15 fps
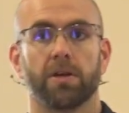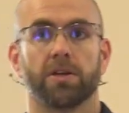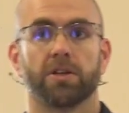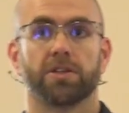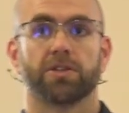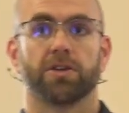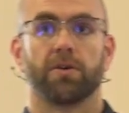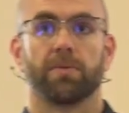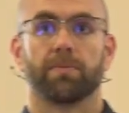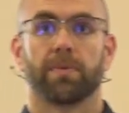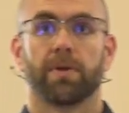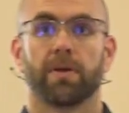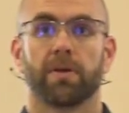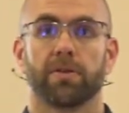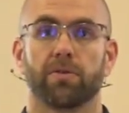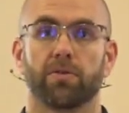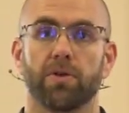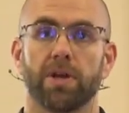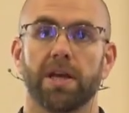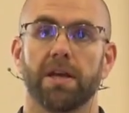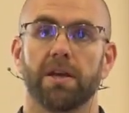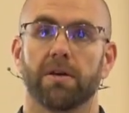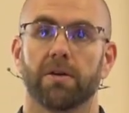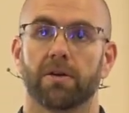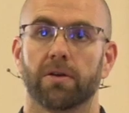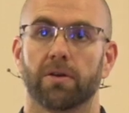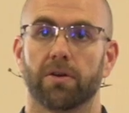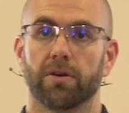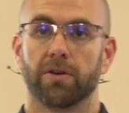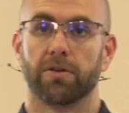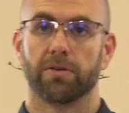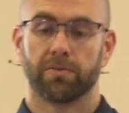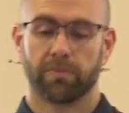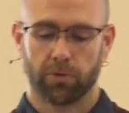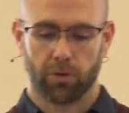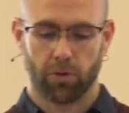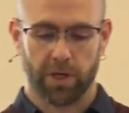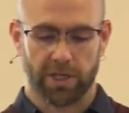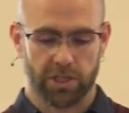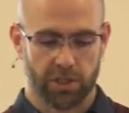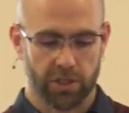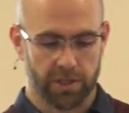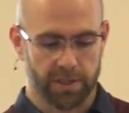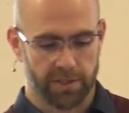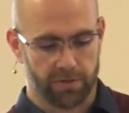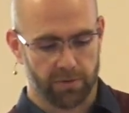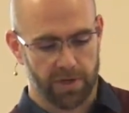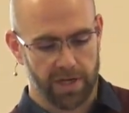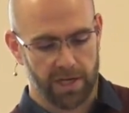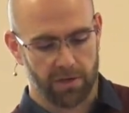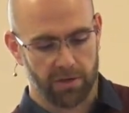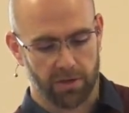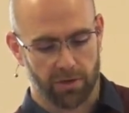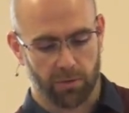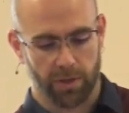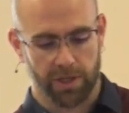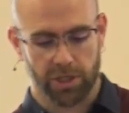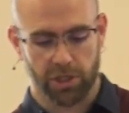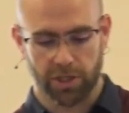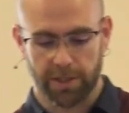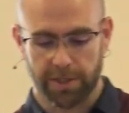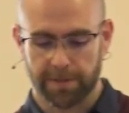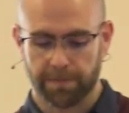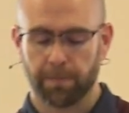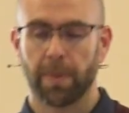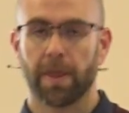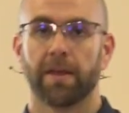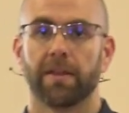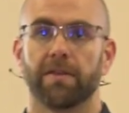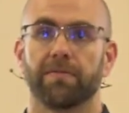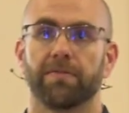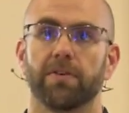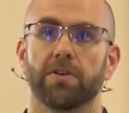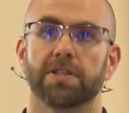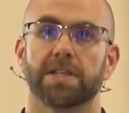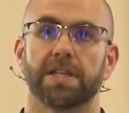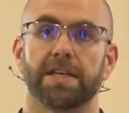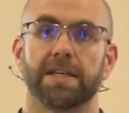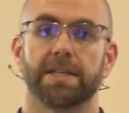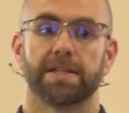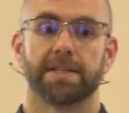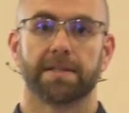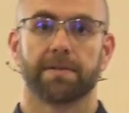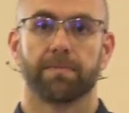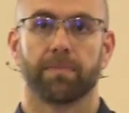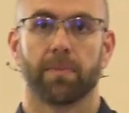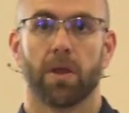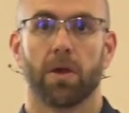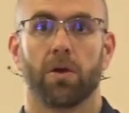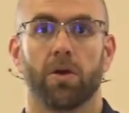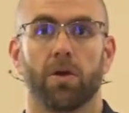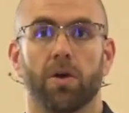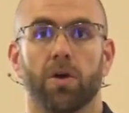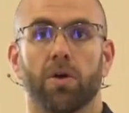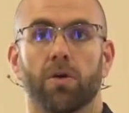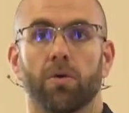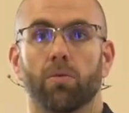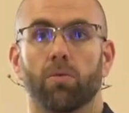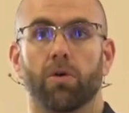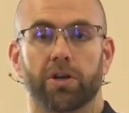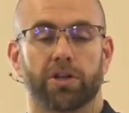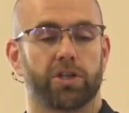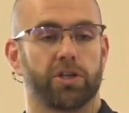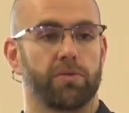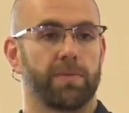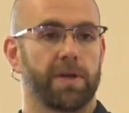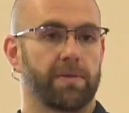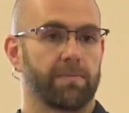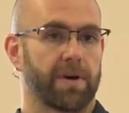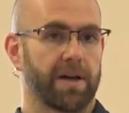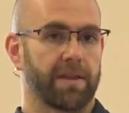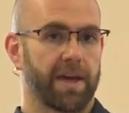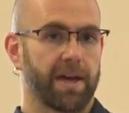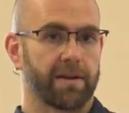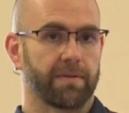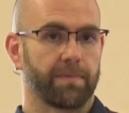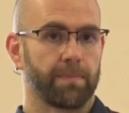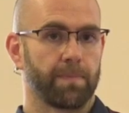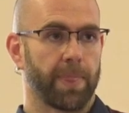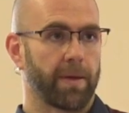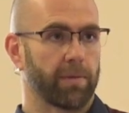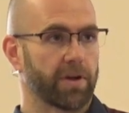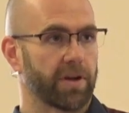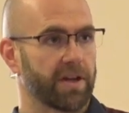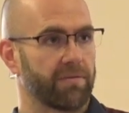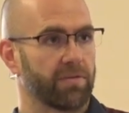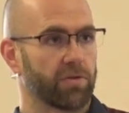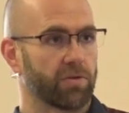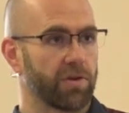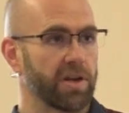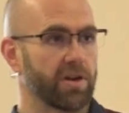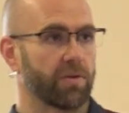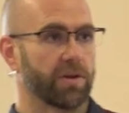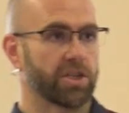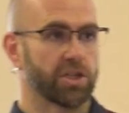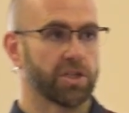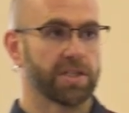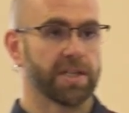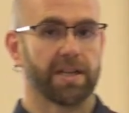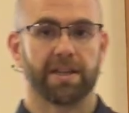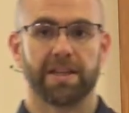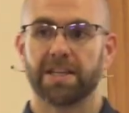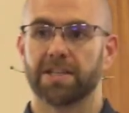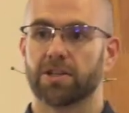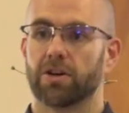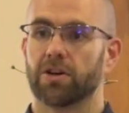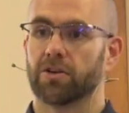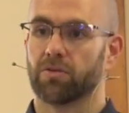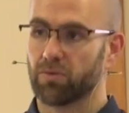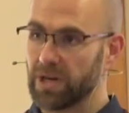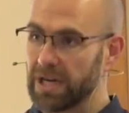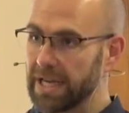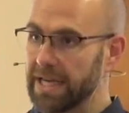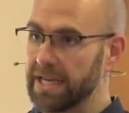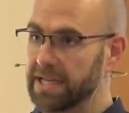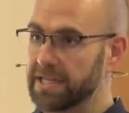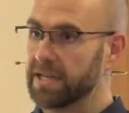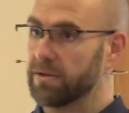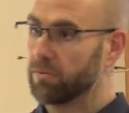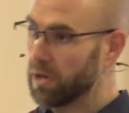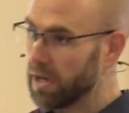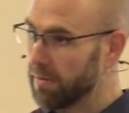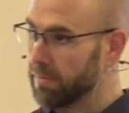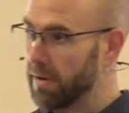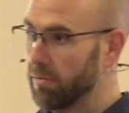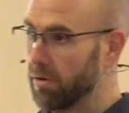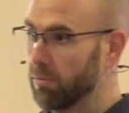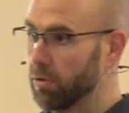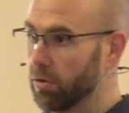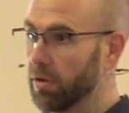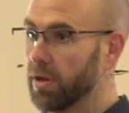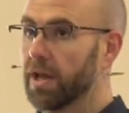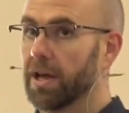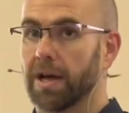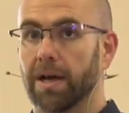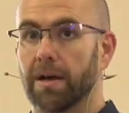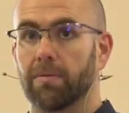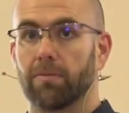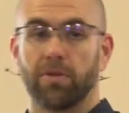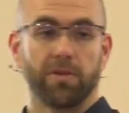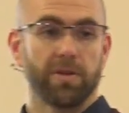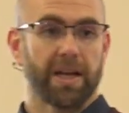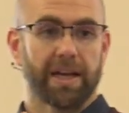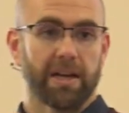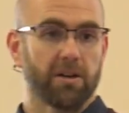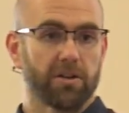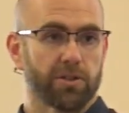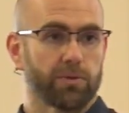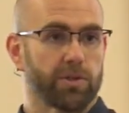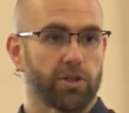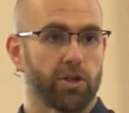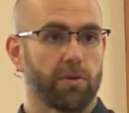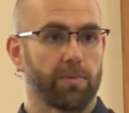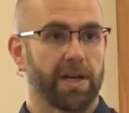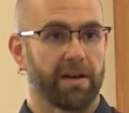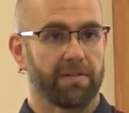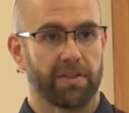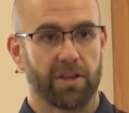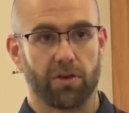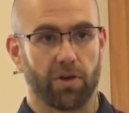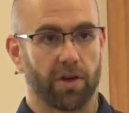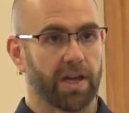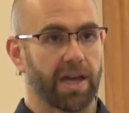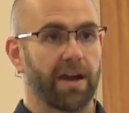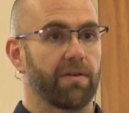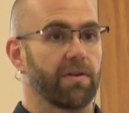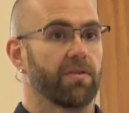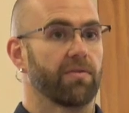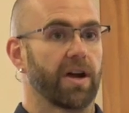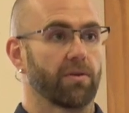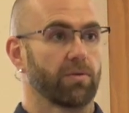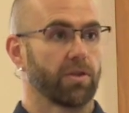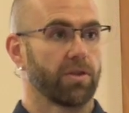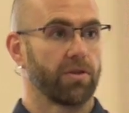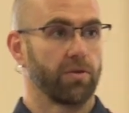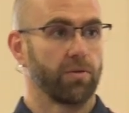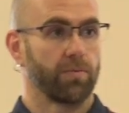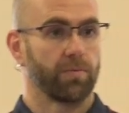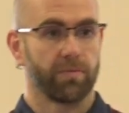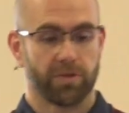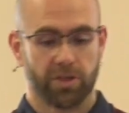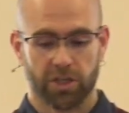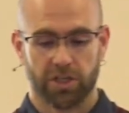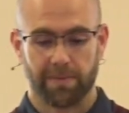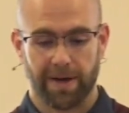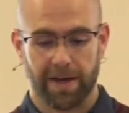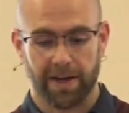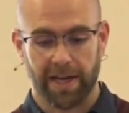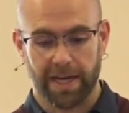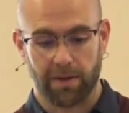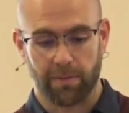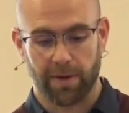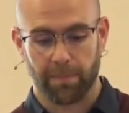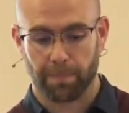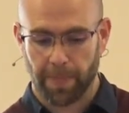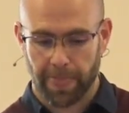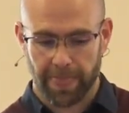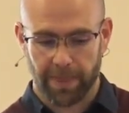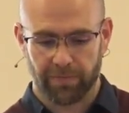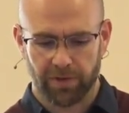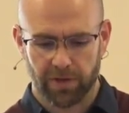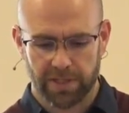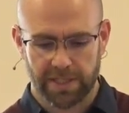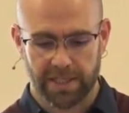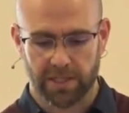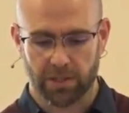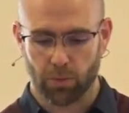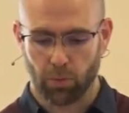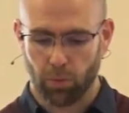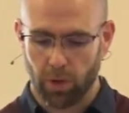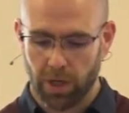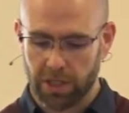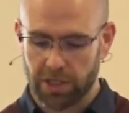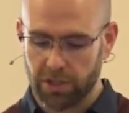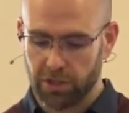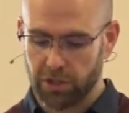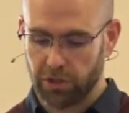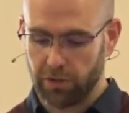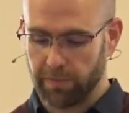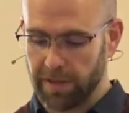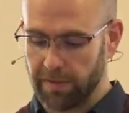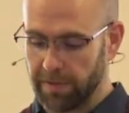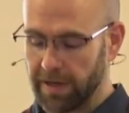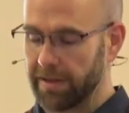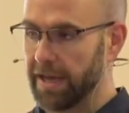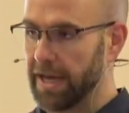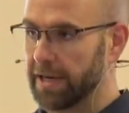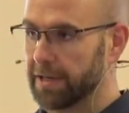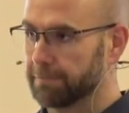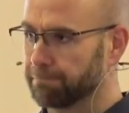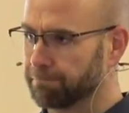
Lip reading: So, 3 good questions. 3 good questions. The first is, what do you mean by that? I'm going to give you 3 questions, and these are really easy, really memorable, like a little Swiss Army knife that you can carry around with you just about anywhere. And the first is, what do you mean by that?